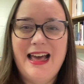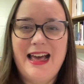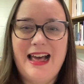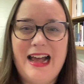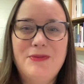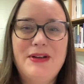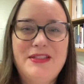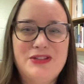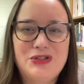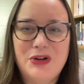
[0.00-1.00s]
Uh, I read
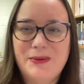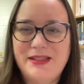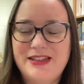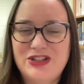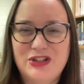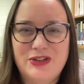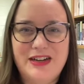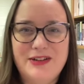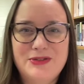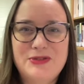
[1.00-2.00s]
this story with the
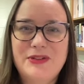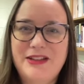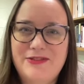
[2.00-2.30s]
children. It was really